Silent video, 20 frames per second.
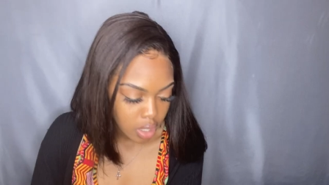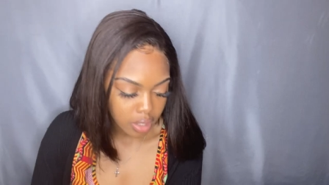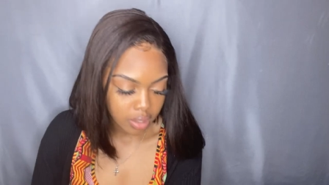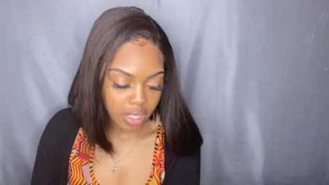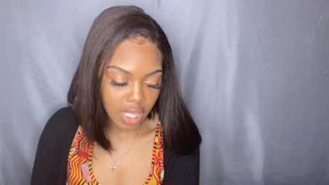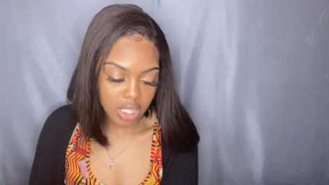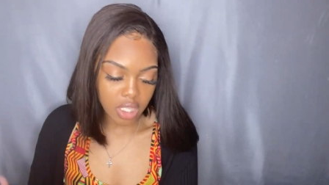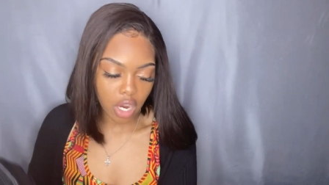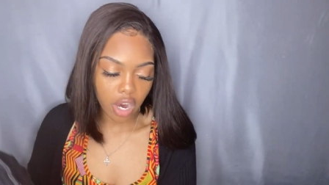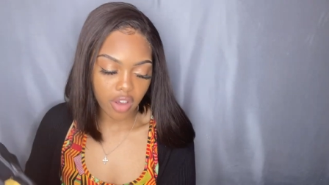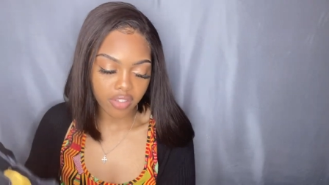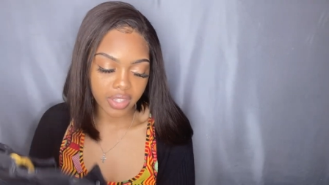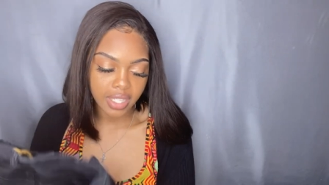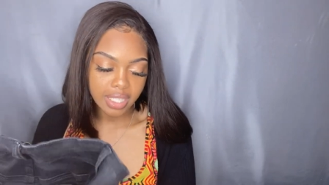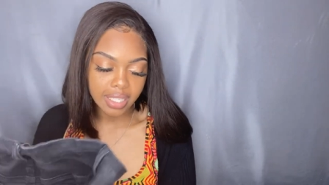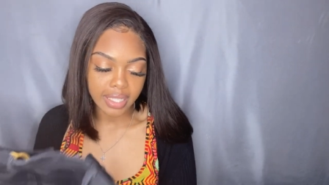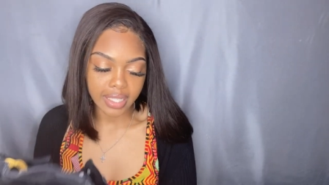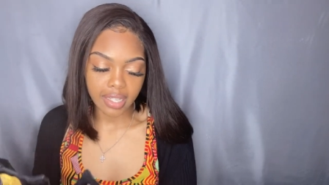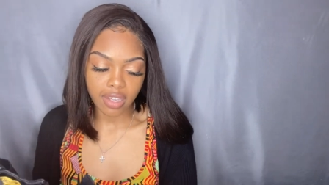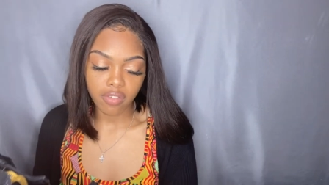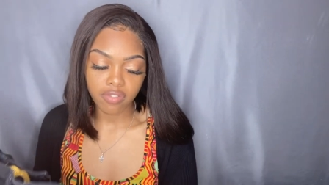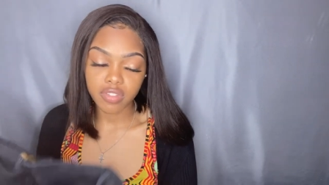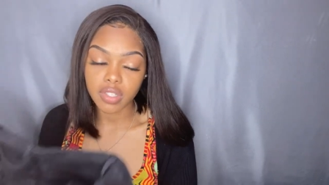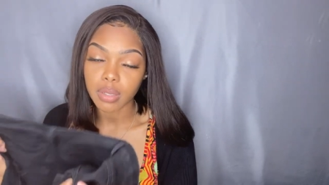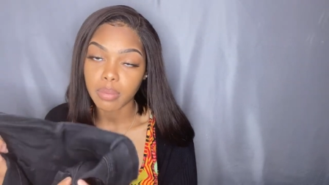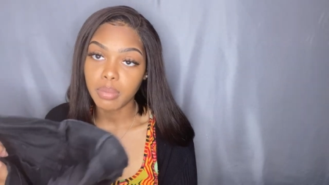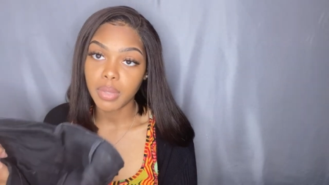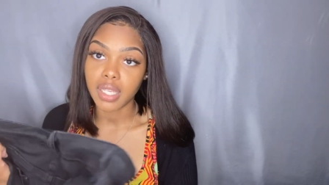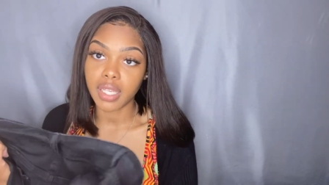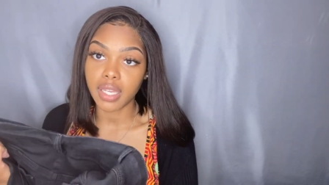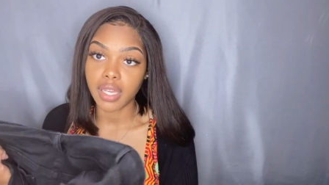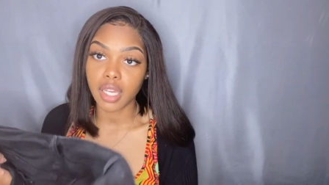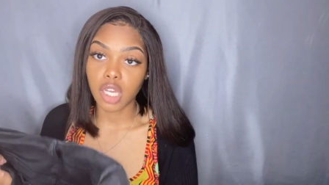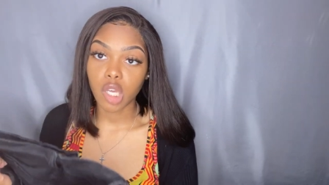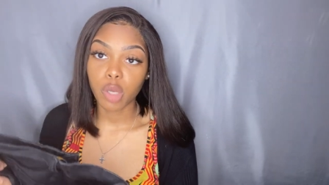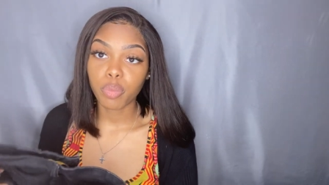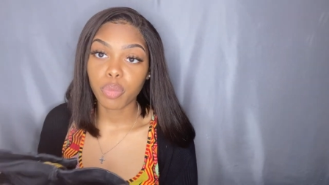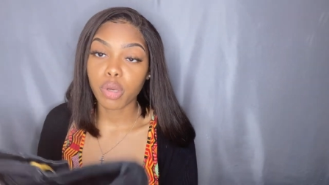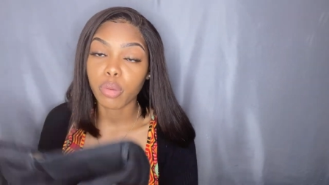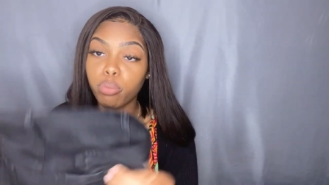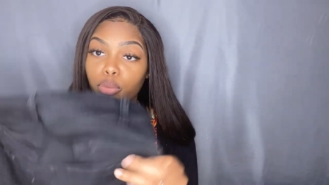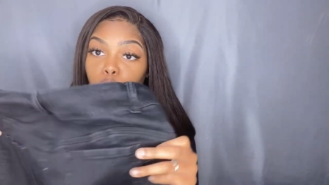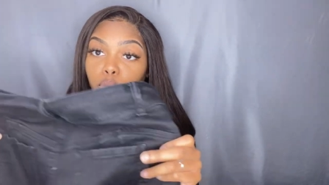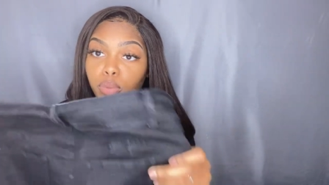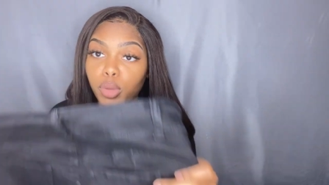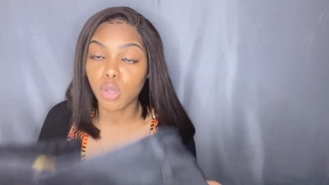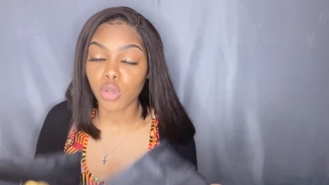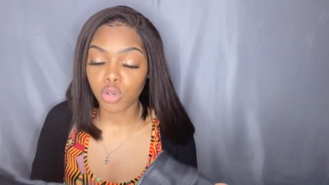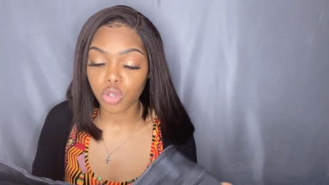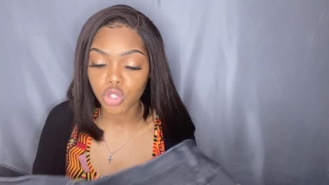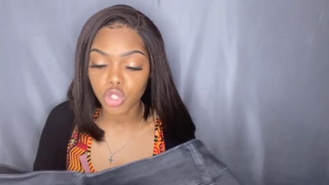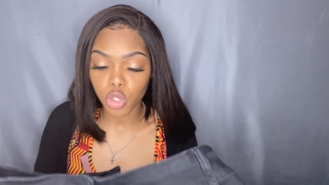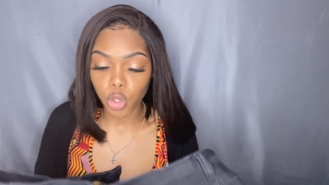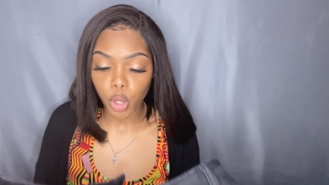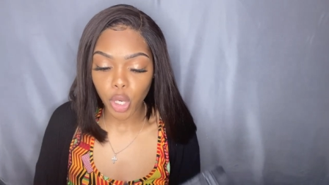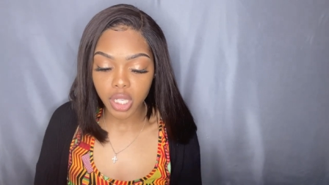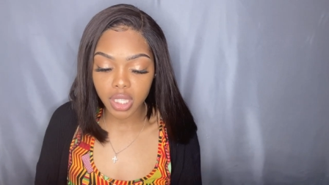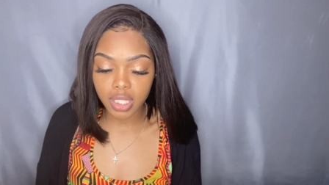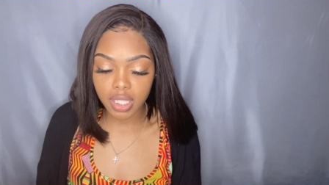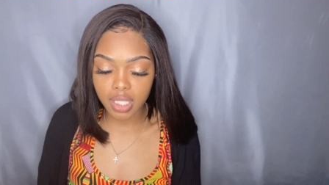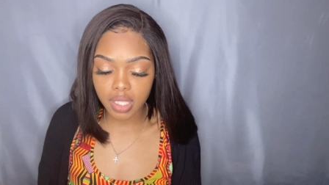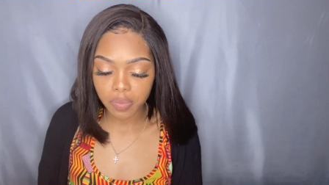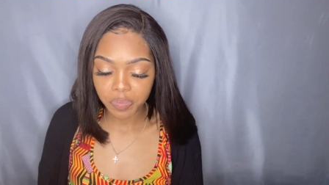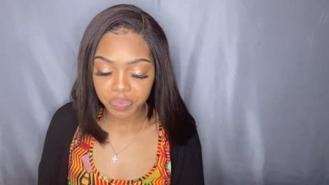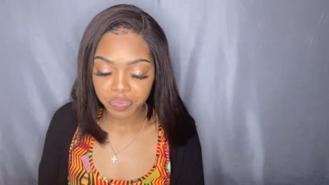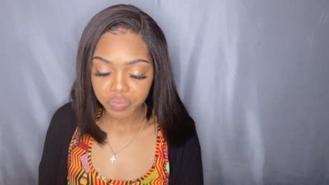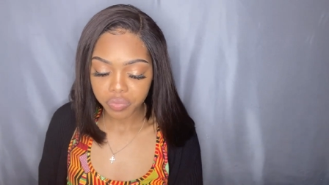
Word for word: These are the Lift Me Up Bermuda shorts.